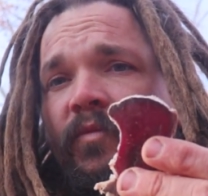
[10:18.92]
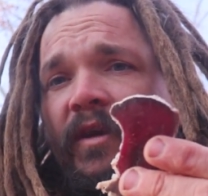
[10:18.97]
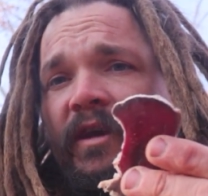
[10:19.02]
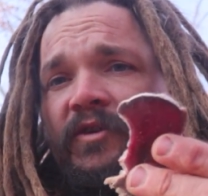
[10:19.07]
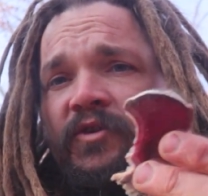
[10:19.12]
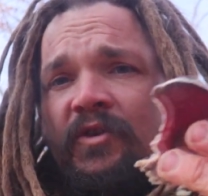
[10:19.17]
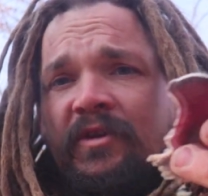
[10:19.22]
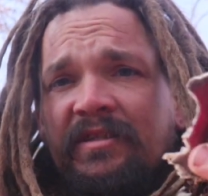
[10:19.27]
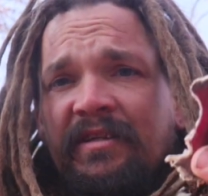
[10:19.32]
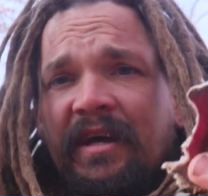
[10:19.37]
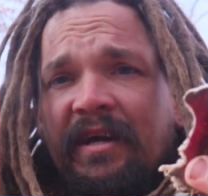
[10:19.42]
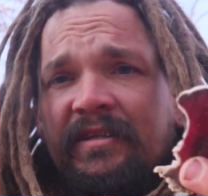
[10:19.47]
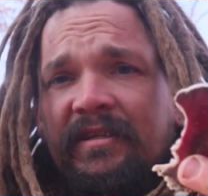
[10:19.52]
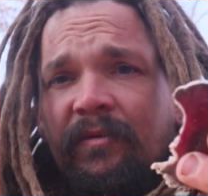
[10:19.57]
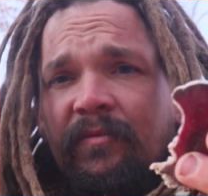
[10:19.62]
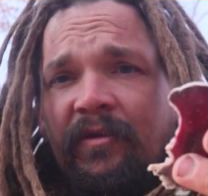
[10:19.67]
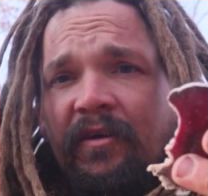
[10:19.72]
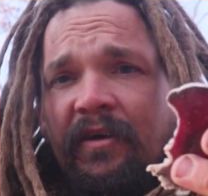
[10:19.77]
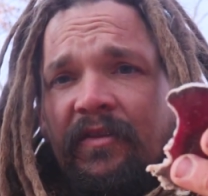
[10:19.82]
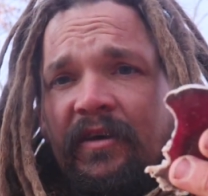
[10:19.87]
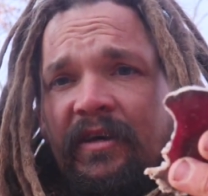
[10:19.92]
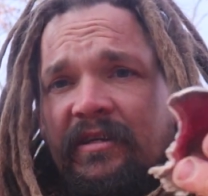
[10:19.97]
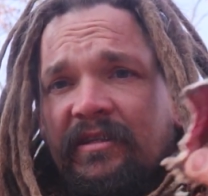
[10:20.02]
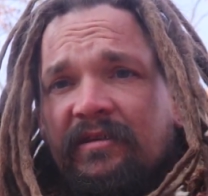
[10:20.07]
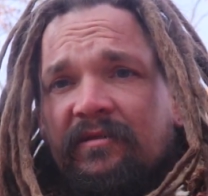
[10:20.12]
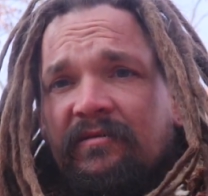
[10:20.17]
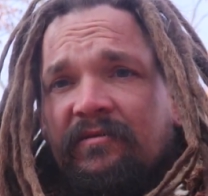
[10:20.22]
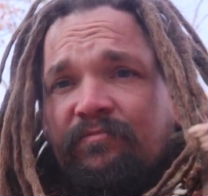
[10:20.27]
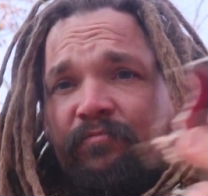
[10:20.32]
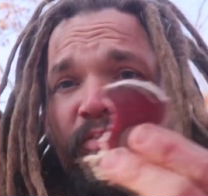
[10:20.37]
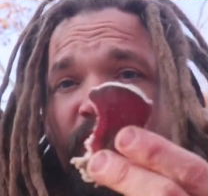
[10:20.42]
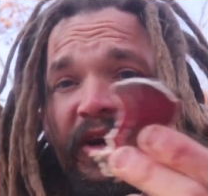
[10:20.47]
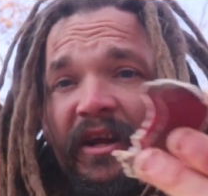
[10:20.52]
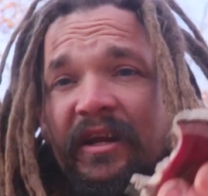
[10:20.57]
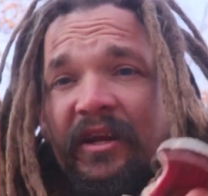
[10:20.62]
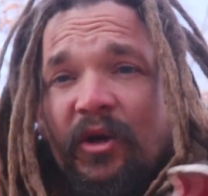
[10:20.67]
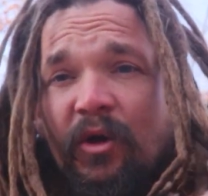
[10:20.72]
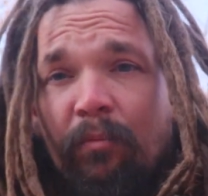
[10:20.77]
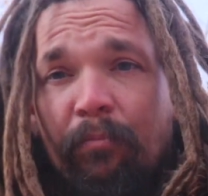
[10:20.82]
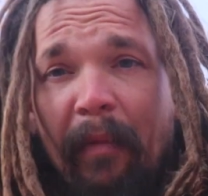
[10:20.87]
You could take something like this, put it
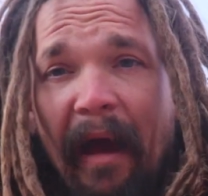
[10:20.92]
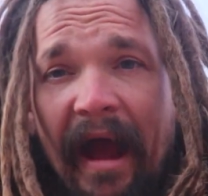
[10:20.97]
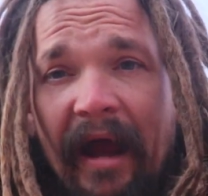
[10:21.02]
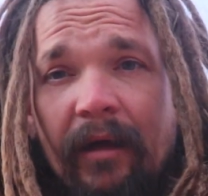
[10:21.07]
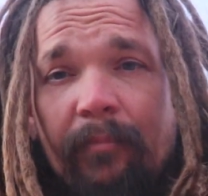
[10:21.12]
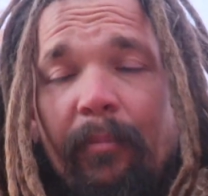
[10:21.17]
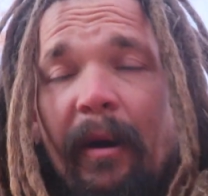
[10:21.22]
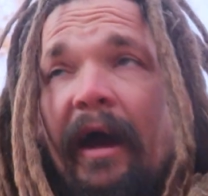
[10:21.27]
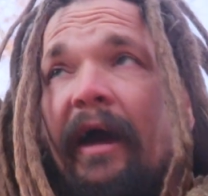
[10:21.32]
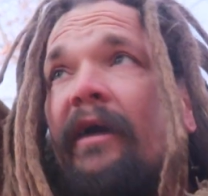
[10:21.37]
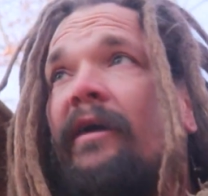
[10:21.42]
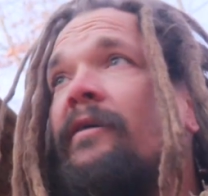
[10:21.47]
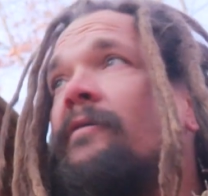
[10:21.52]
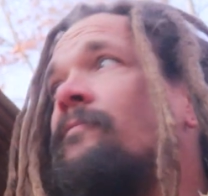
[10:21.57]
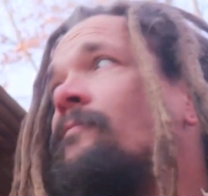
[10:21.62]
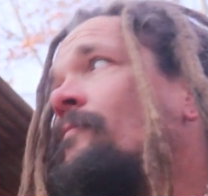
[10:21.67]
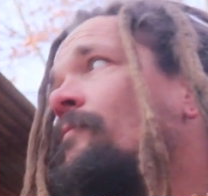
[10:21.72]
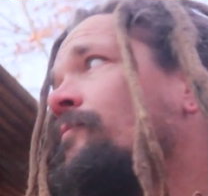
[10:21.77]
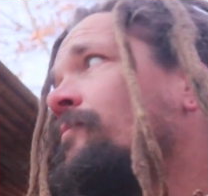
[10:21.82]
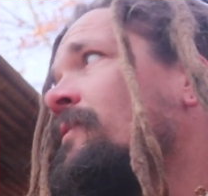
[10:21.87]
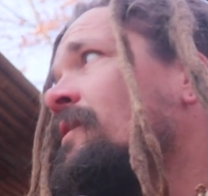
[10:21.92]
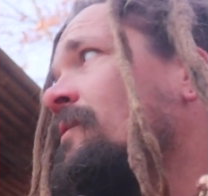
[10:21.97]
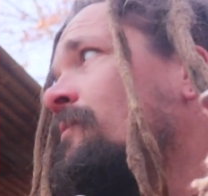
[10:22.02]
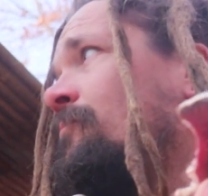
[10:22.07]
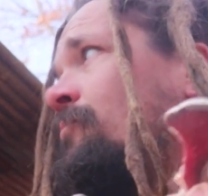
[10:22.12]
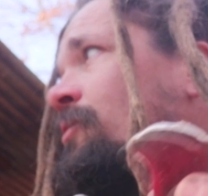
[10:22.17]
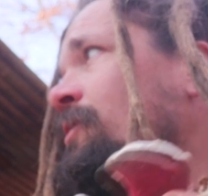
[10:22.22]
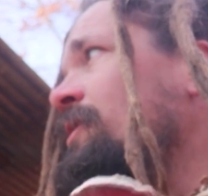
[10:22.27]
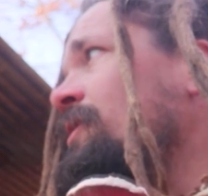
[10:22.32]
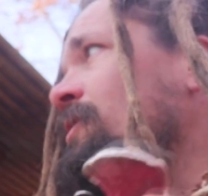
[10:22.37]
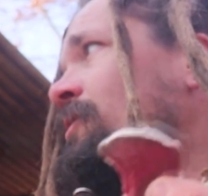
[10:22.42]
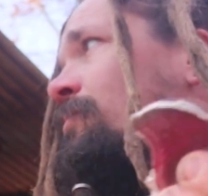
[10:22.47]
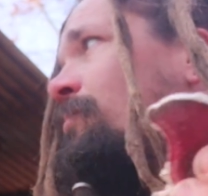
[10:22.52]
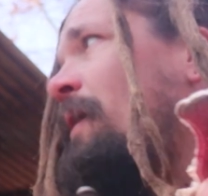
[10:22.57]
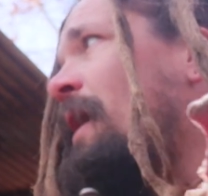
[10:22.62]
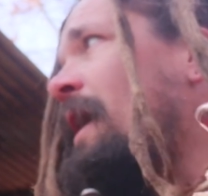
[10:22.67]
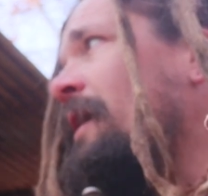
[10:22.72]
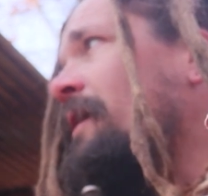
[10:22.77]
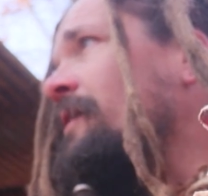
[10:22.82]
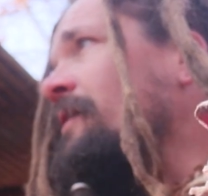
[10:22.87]
in your backpack, put it in your
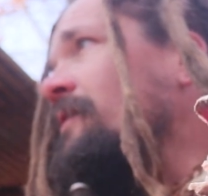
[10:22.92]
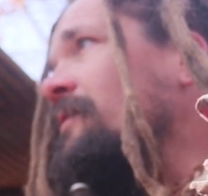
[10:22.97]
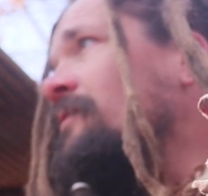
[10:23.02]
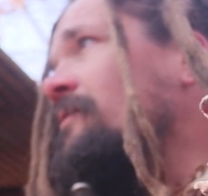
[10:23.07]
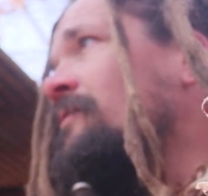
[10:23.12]
pocket,